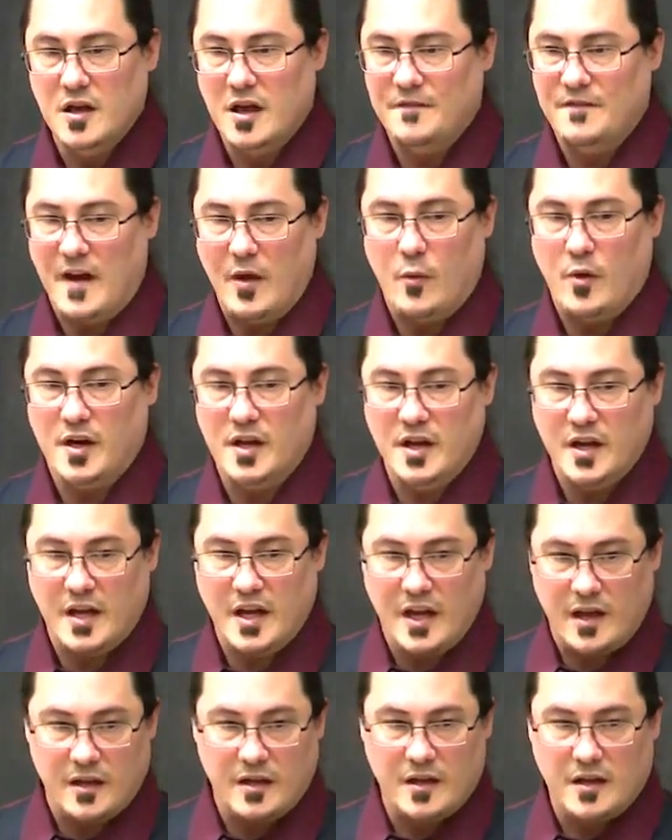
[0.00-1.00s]
If I wanted to
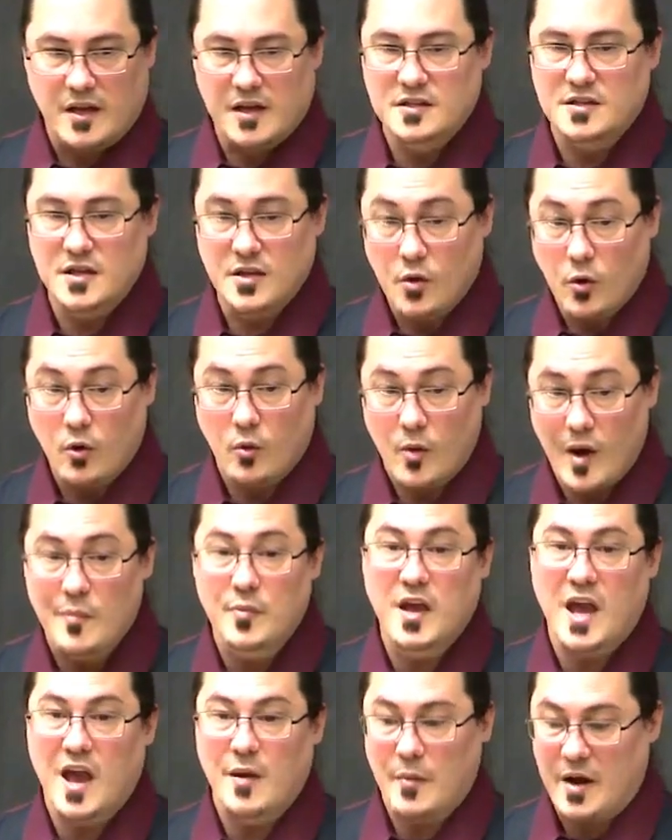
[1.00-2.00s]
get into your
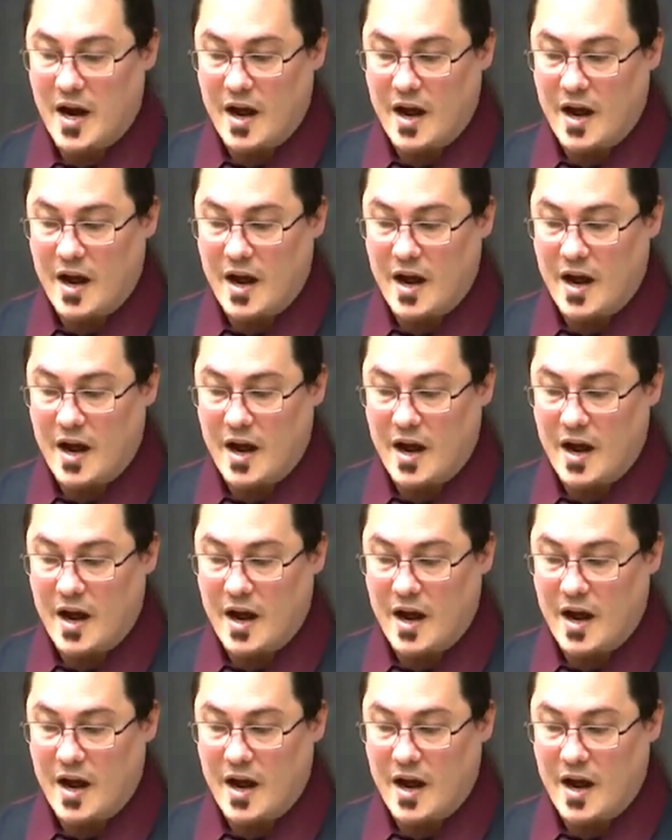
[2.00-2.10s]
webcam,